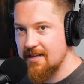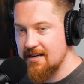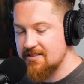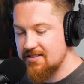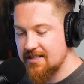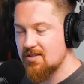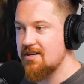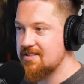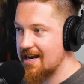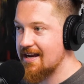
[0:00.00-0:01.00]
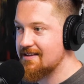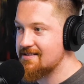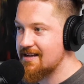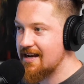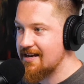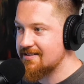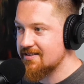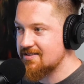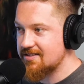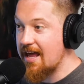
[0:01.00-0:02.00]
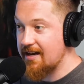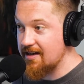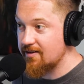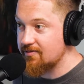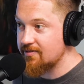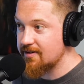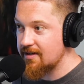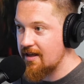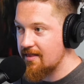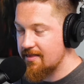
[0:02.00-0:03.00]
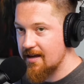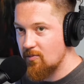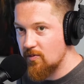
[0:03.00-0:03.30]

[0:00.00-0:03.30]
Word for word: that he sticks on his hand, and it's a sedative that